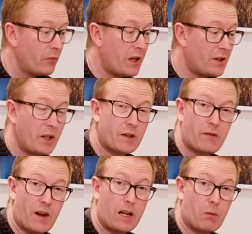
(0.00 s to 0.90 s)
This is
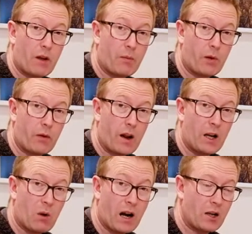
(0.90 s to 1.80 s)
fairly weatherproof
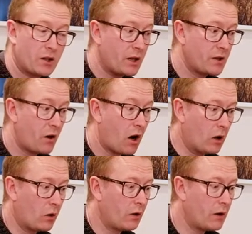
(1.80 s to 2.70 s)
anyway, actually it's
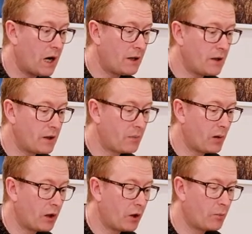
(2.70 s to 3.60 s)
nylon and it's
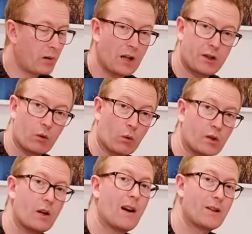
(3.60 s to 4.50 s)
pretty good, plus it
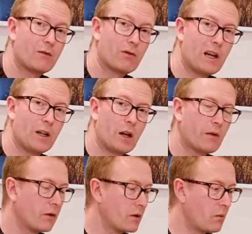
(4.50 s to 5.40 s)
also has a rain
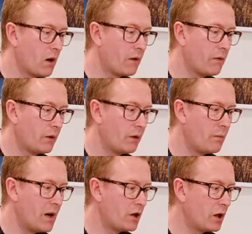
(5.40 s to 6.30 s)
cover as well for
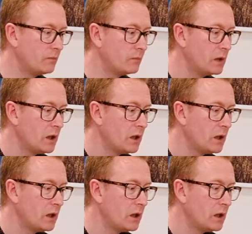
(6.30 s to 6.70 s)
good measure.